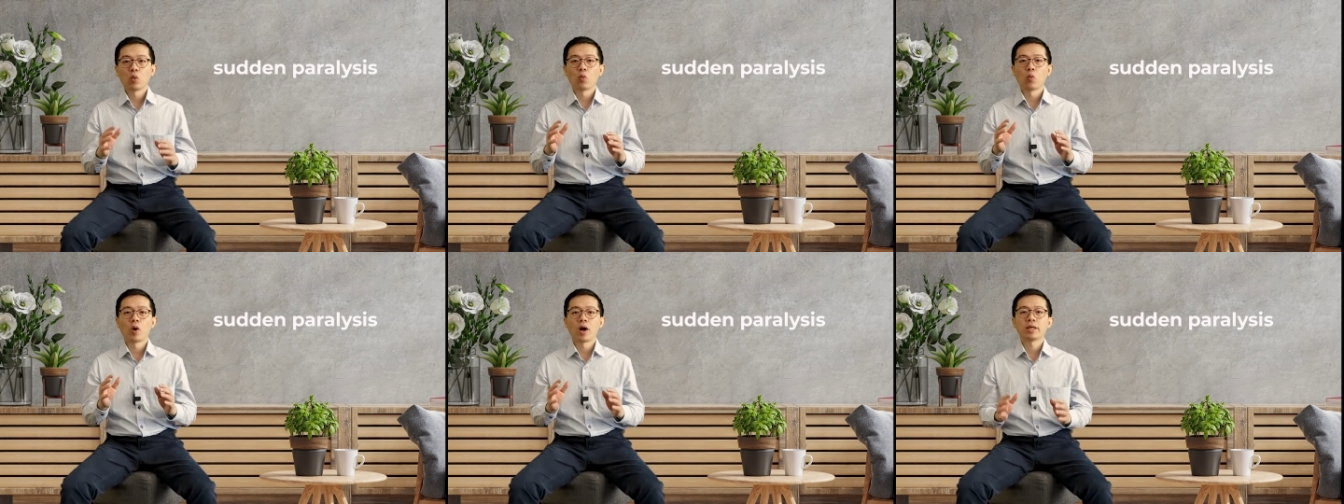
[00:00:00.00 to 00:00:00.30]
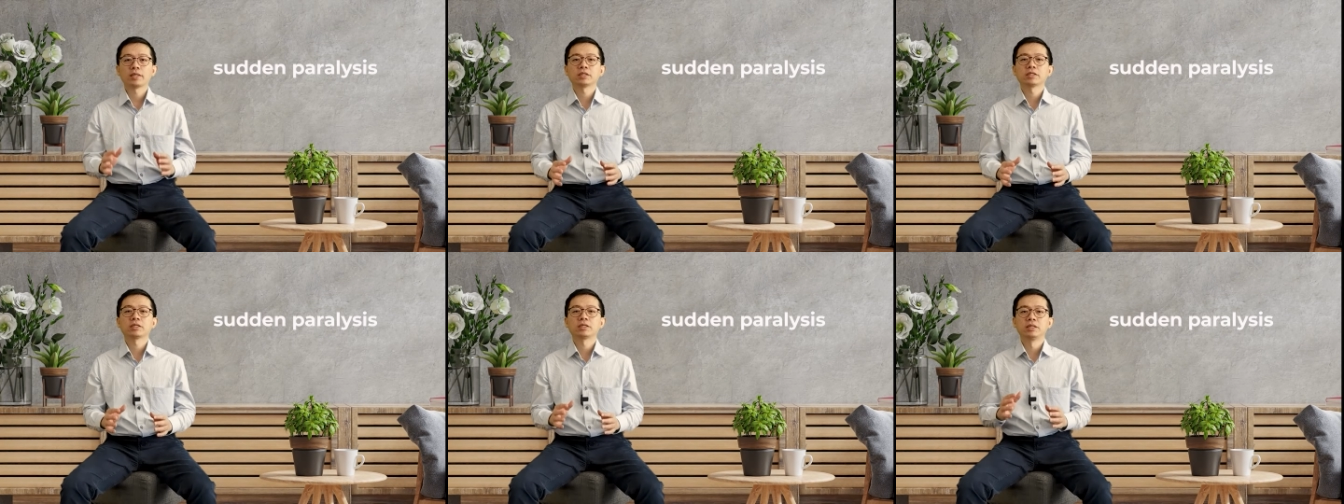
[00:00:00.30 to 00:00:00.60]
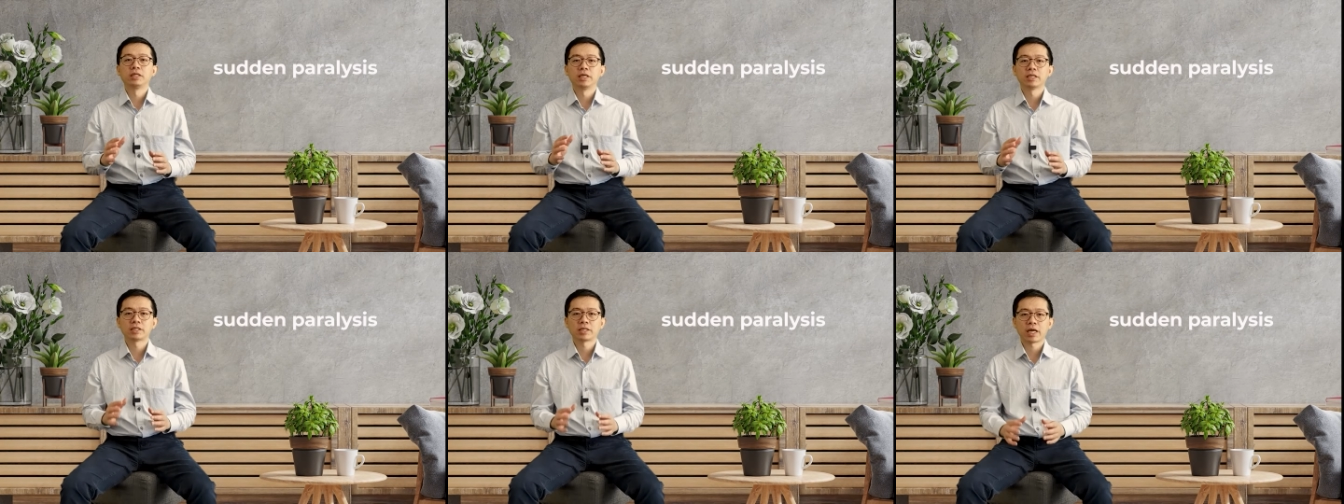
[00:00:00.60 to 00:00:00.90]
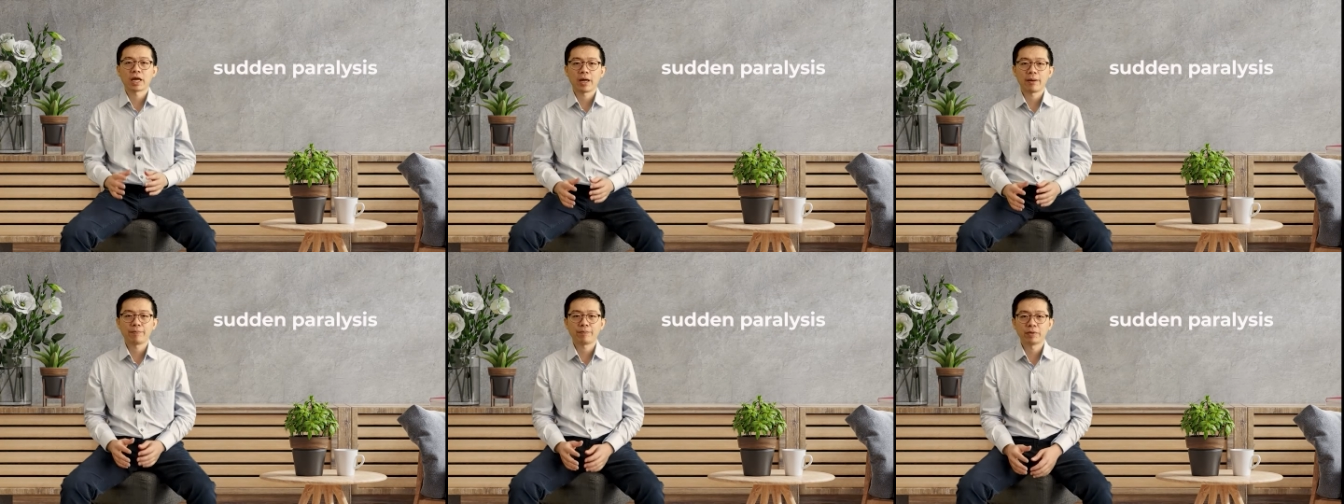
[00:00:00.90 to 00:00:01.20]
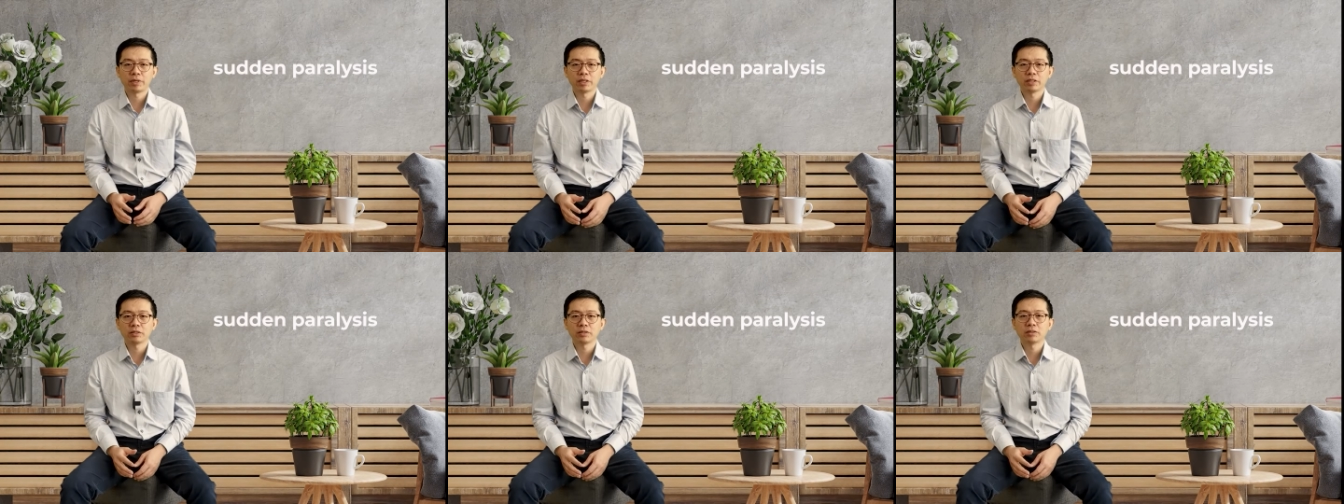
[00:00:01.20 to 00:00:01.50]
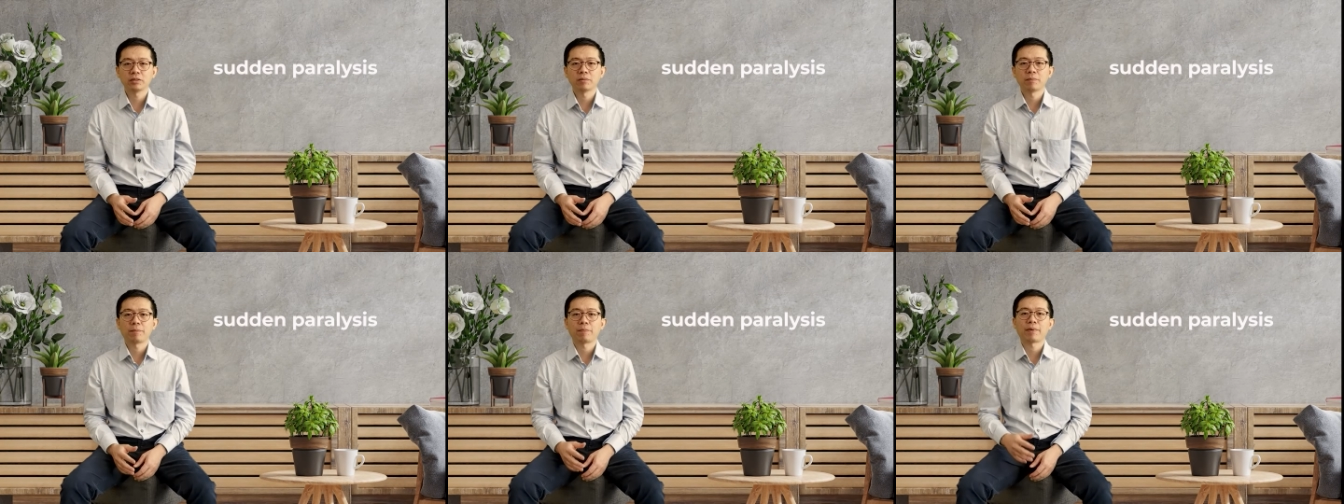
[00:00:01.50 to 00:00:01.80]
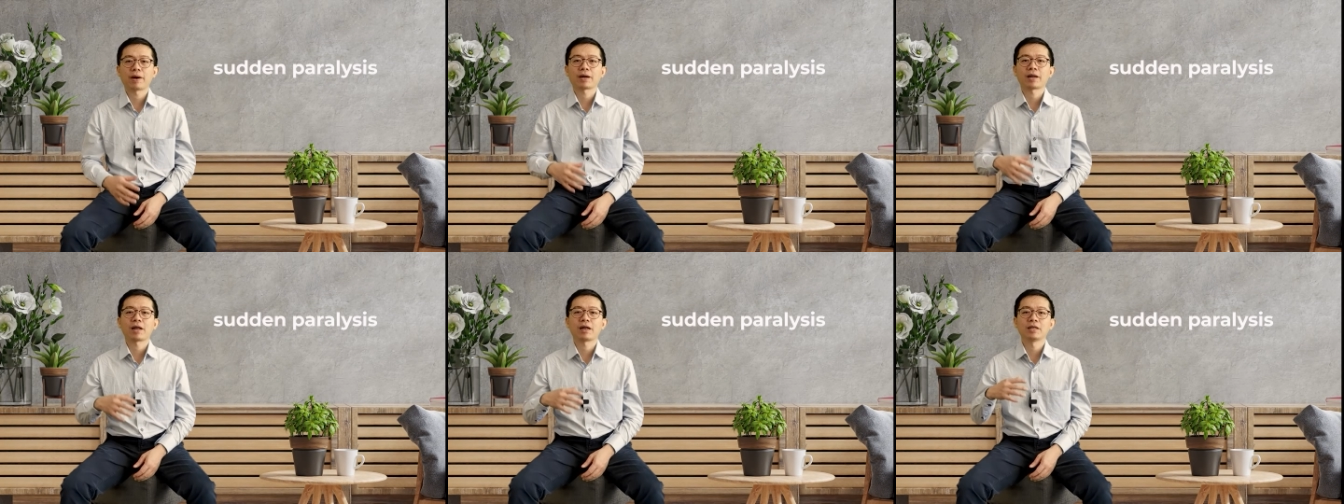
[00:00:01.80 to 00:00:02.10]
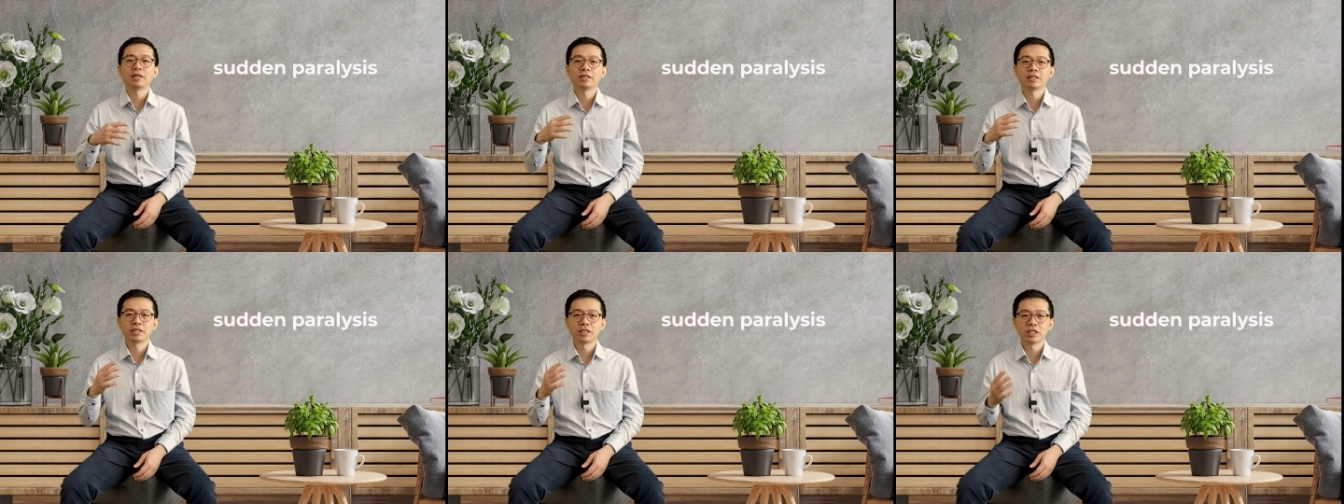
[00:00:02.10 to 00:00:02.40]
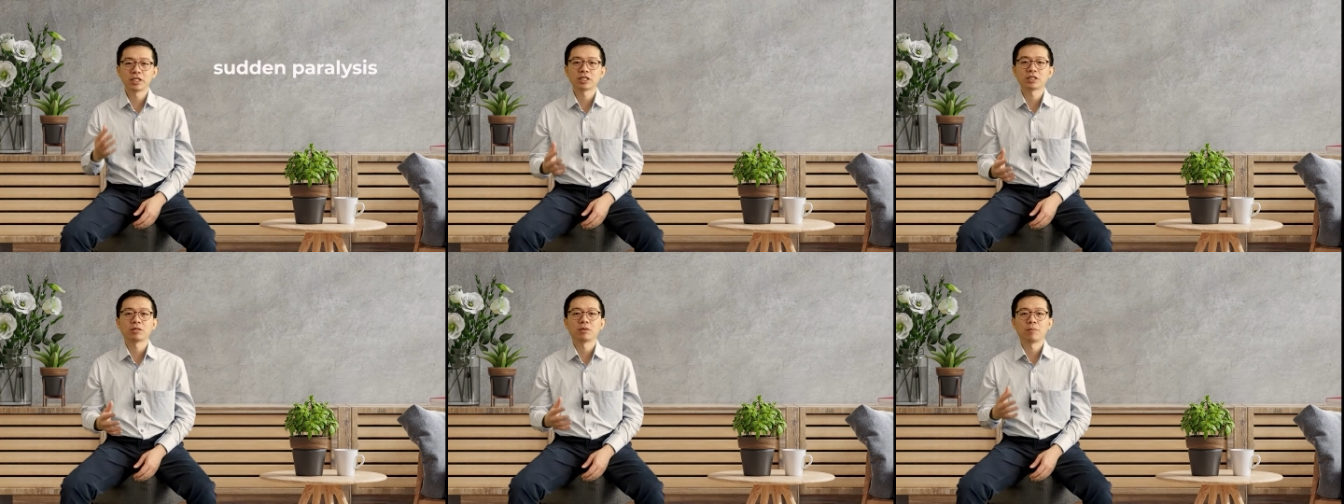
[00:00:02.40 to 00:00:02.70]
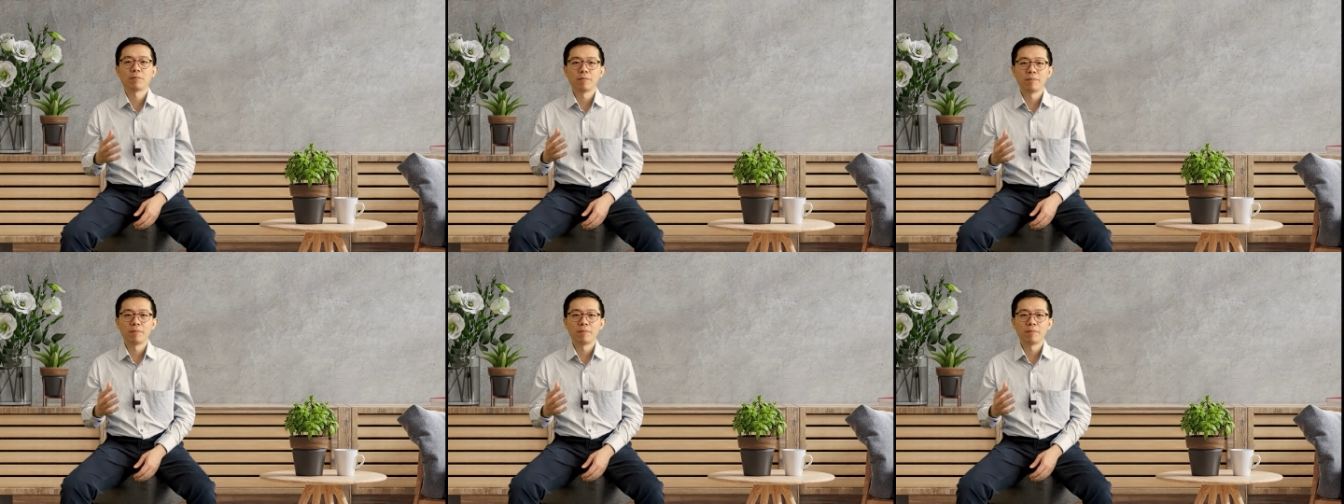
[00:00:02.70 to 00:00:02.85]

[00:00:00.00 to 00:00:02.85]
Once this happens, paralysis